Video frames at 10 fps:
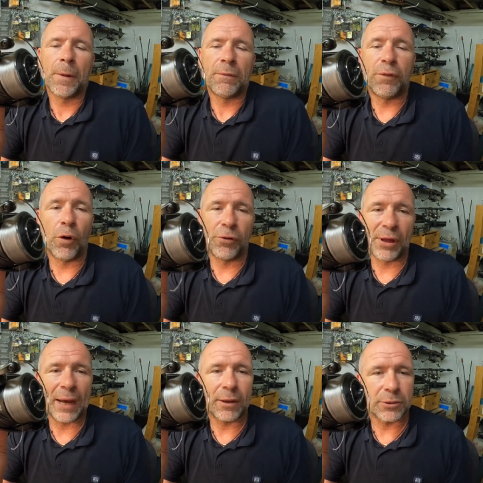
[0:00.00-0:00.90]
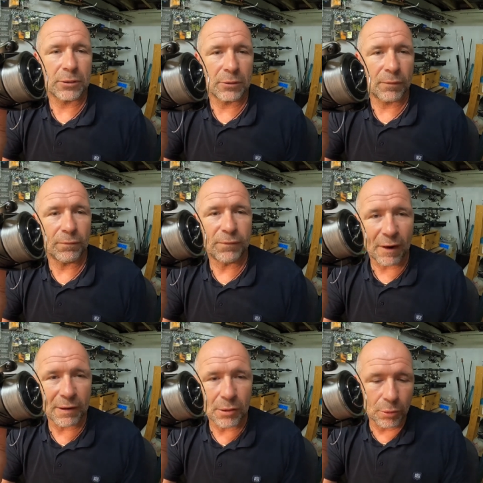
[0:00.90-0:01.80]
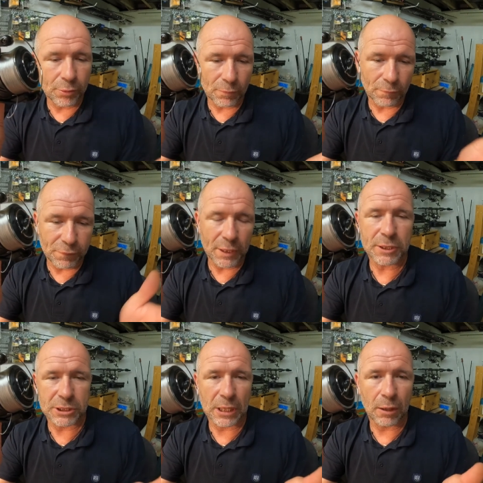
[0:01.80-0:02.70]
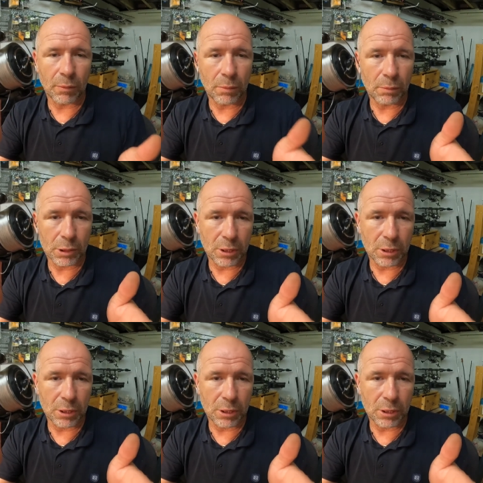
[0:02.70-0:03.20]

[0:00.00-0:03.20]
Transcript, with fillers: 4000, very good, versatile,